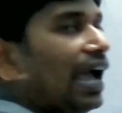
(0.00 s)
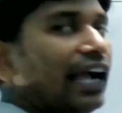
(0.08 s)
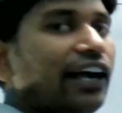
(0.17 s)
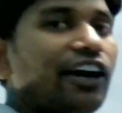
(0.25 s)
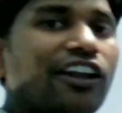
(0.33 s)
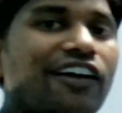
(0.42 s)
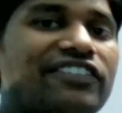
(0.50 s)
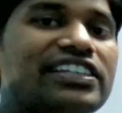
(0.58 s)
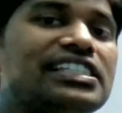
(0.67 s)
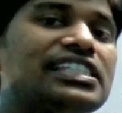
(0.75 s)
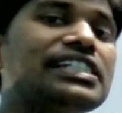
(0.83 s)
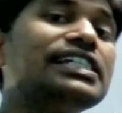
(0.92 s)
Angle of
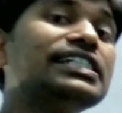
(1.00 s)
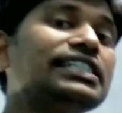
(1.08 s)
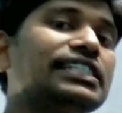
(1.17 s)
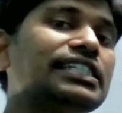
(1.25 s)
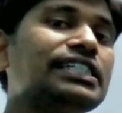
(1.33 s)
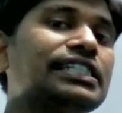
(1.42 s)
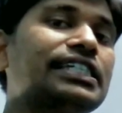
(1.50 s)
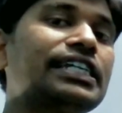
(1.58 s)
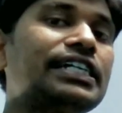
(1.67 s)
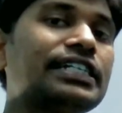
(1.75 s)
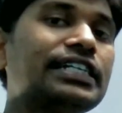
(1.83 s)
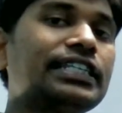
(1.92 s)
incidence is
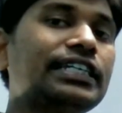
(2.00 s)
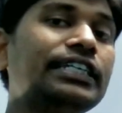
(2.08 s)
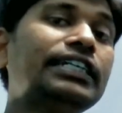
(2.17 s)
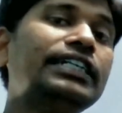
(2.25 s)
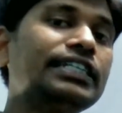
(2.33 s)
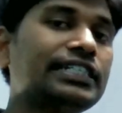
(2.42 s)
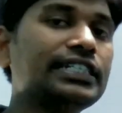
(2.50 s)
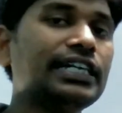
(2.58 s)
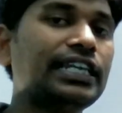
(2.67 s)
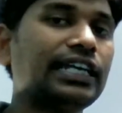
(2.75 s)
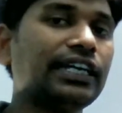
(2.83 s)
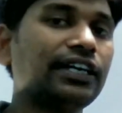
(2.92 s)
greater than
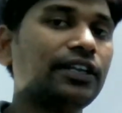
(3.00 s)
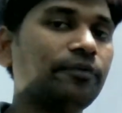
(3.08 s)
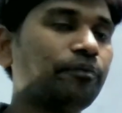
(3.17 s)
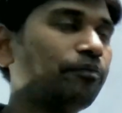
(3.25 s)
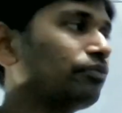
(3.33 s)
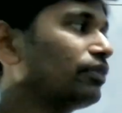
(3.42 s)
critical angle.